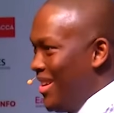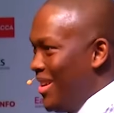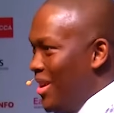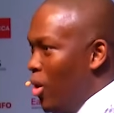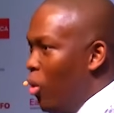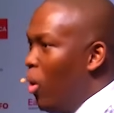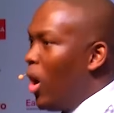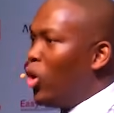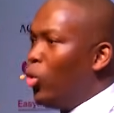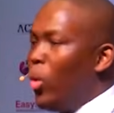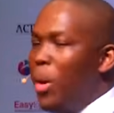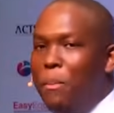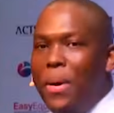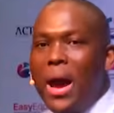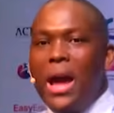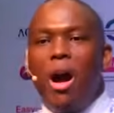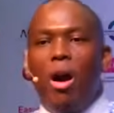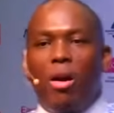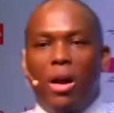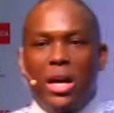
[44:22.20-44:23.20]
Why do we
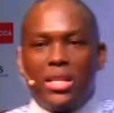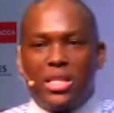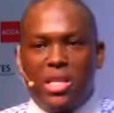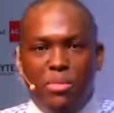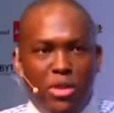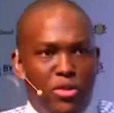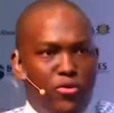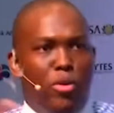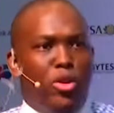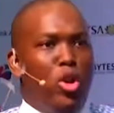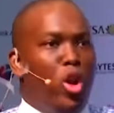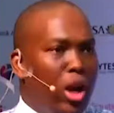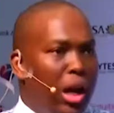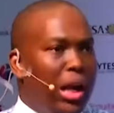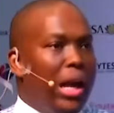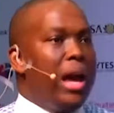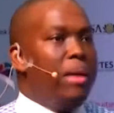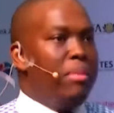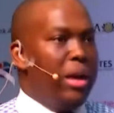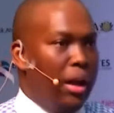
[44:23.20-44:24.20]
pay our customers for not
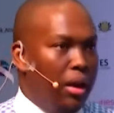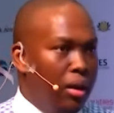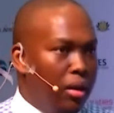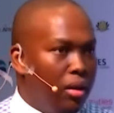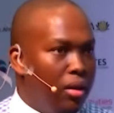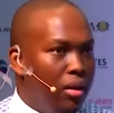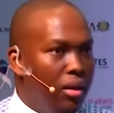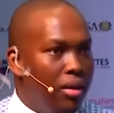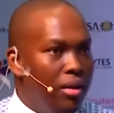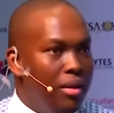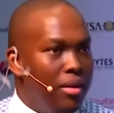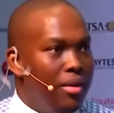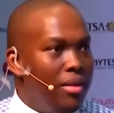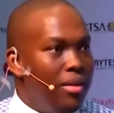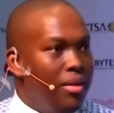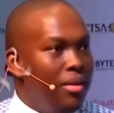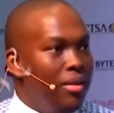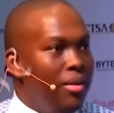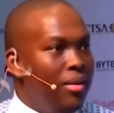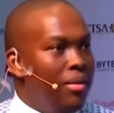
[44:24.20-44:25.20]
claiming?
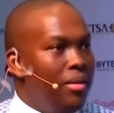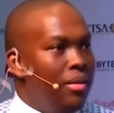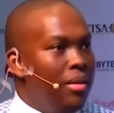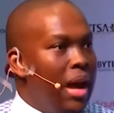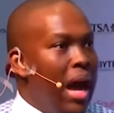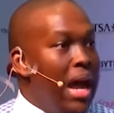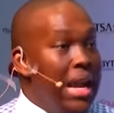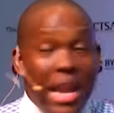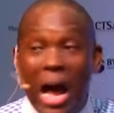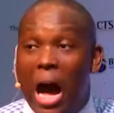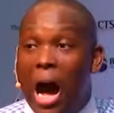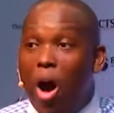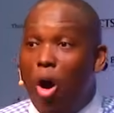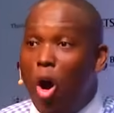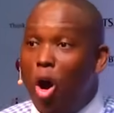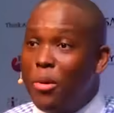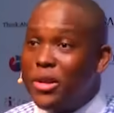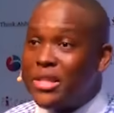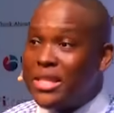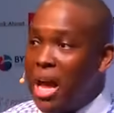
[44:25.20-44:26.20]
And now
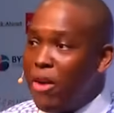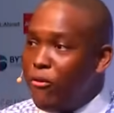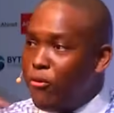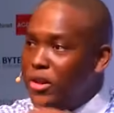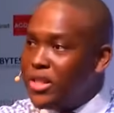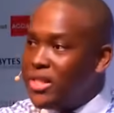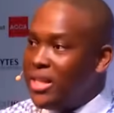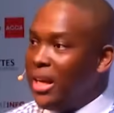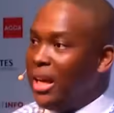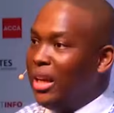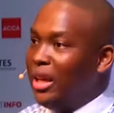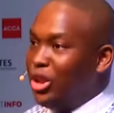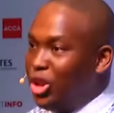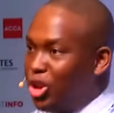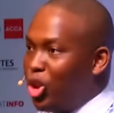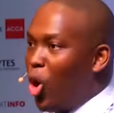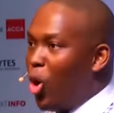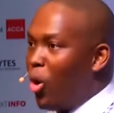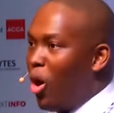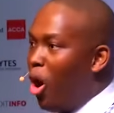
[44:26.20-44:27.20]
almost every single
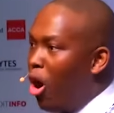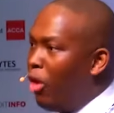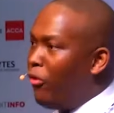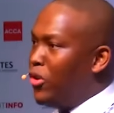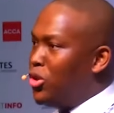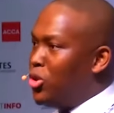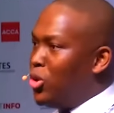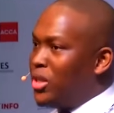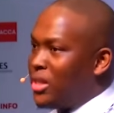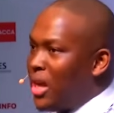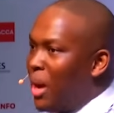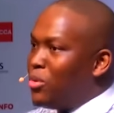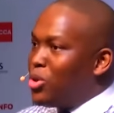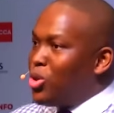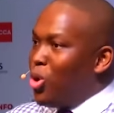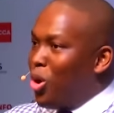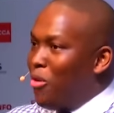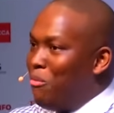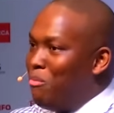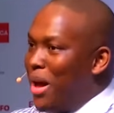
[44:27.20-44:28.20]
insurer offers you some
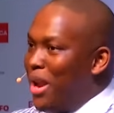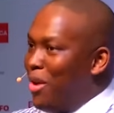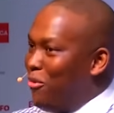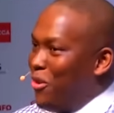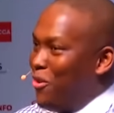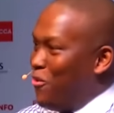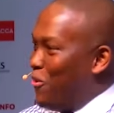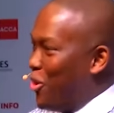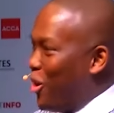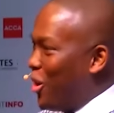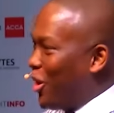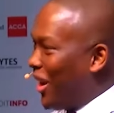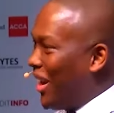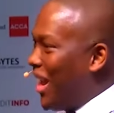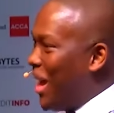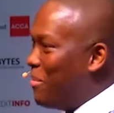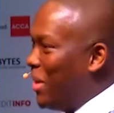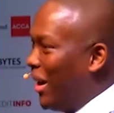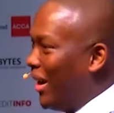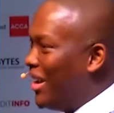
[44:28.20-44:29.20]
sort of benefit for not
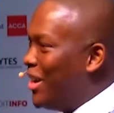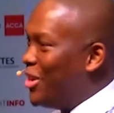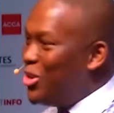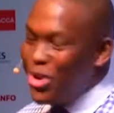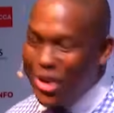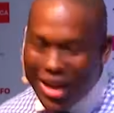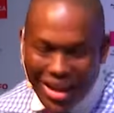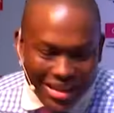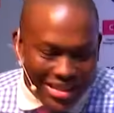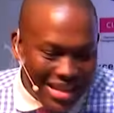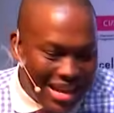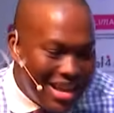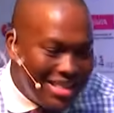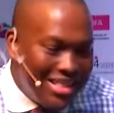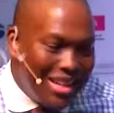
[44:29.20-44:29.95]
claiming. Do you get it? The